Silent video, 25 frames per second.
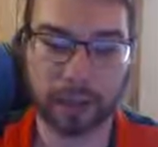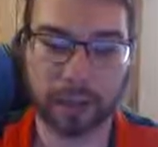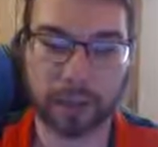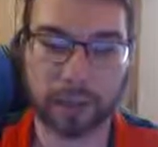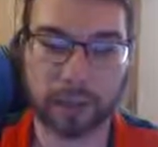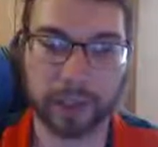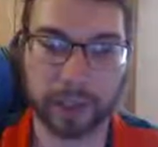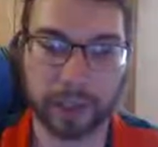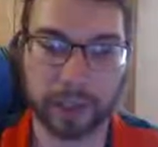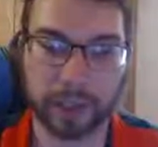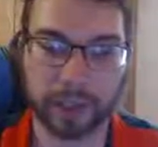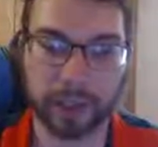
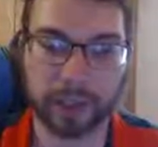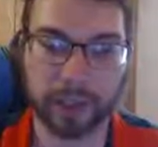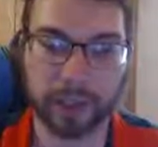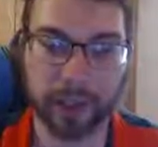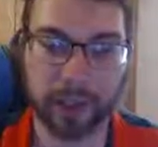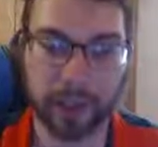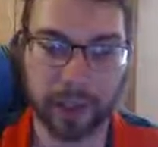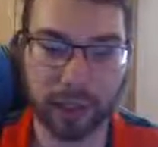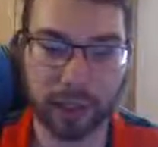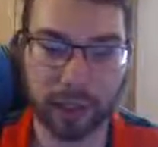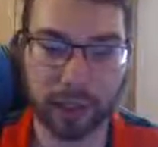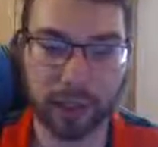very
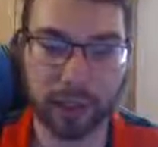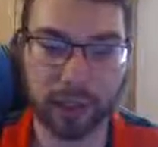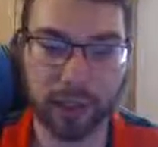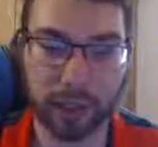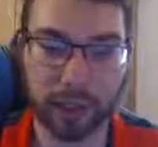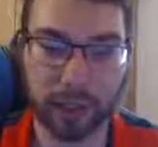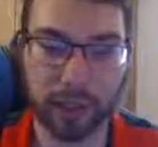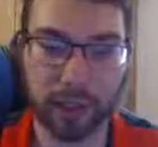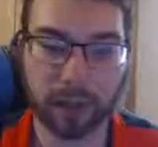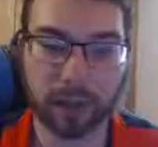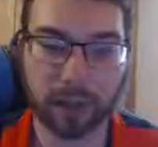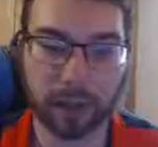unfortunate there.
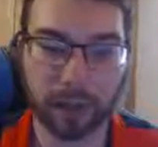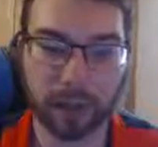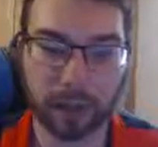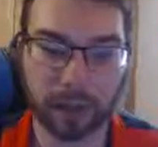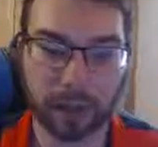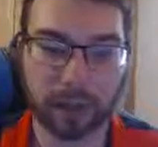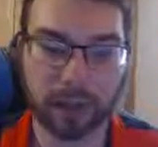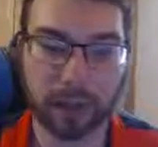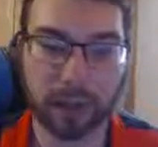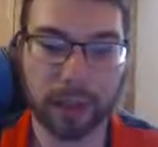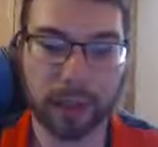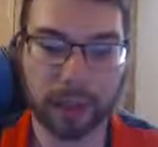King
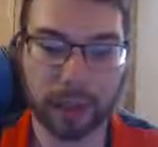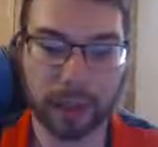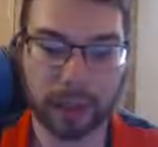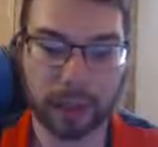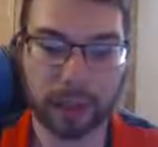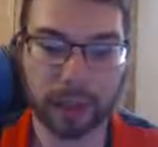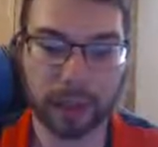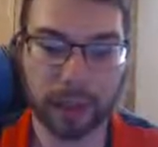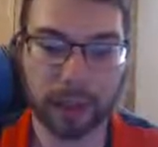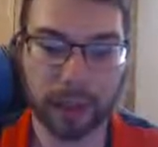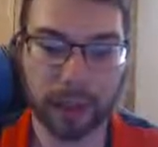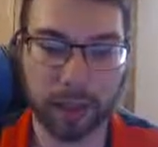Golem
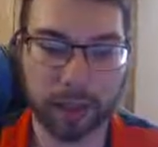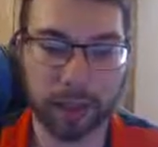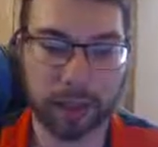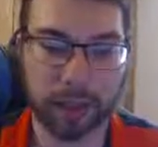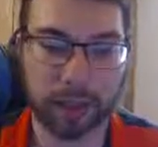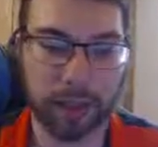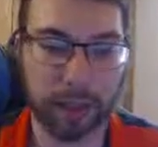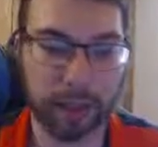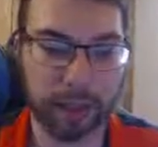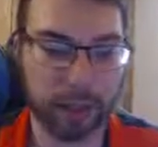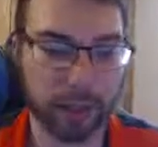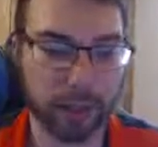coming
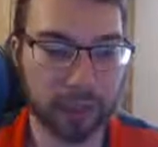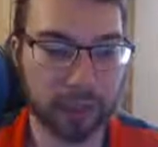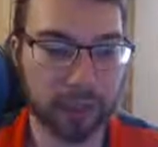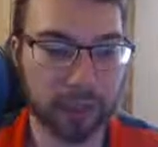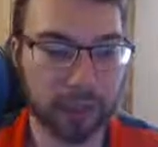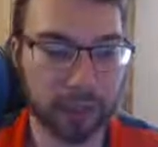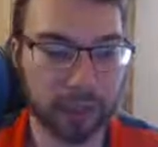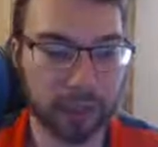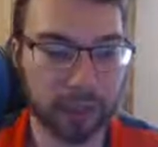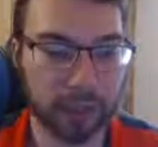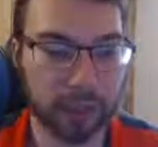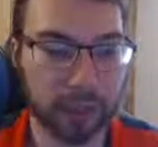back. What does this
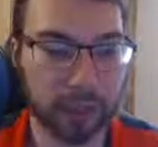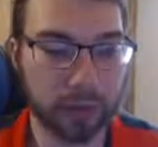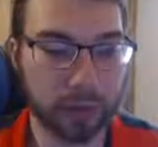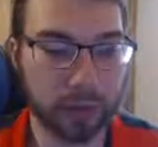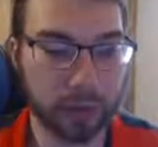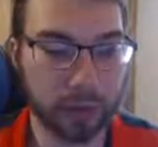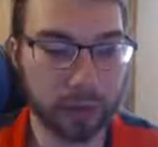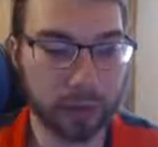do?